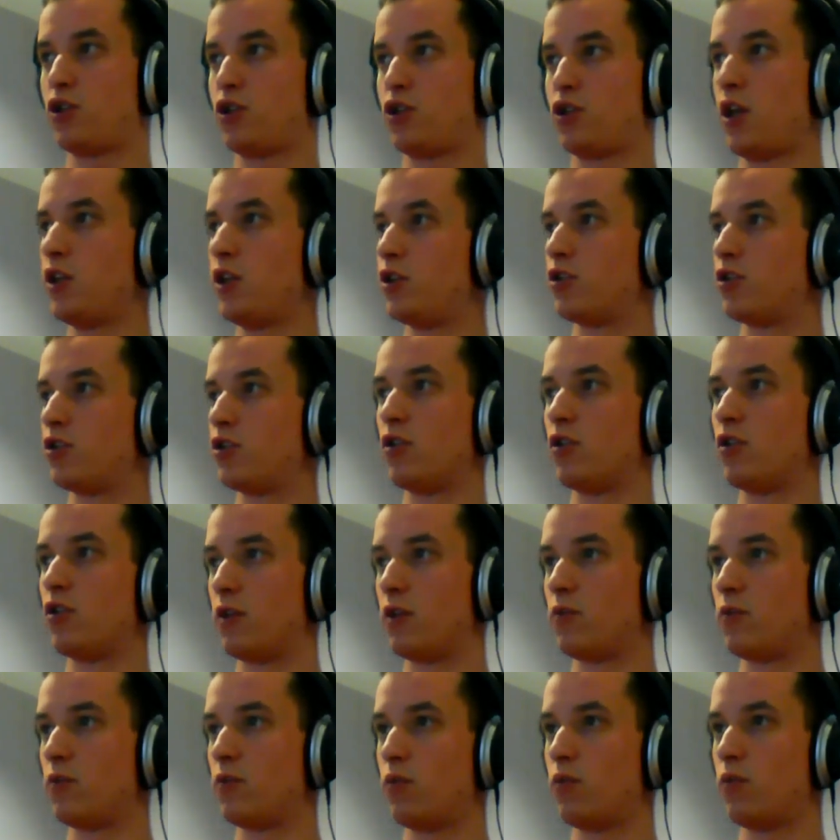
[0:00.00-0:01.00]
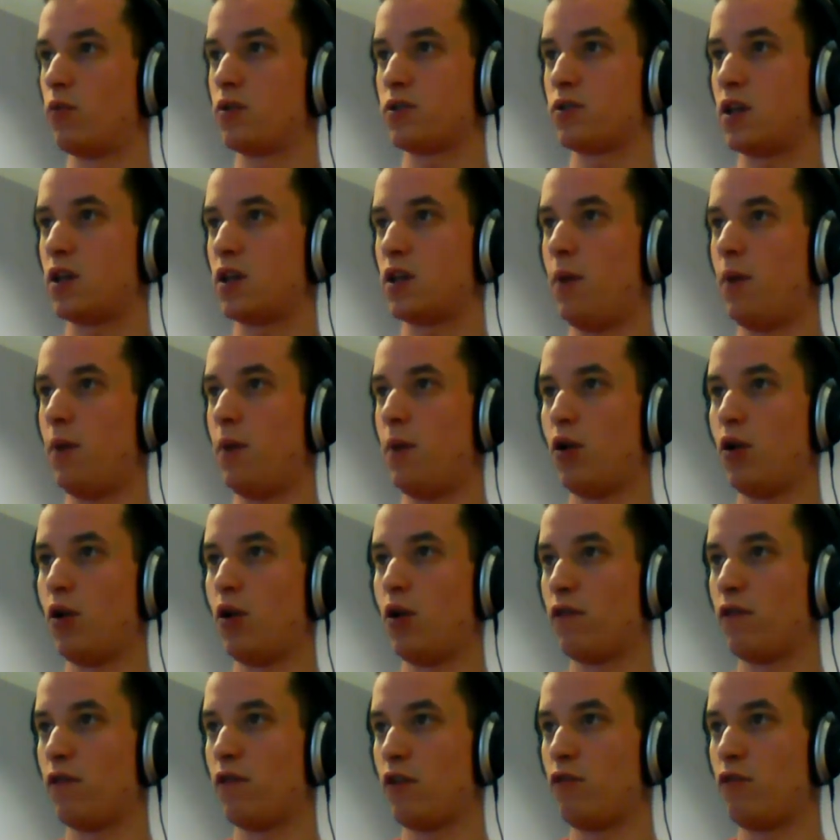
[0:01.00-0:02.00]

changelog. It's come along for the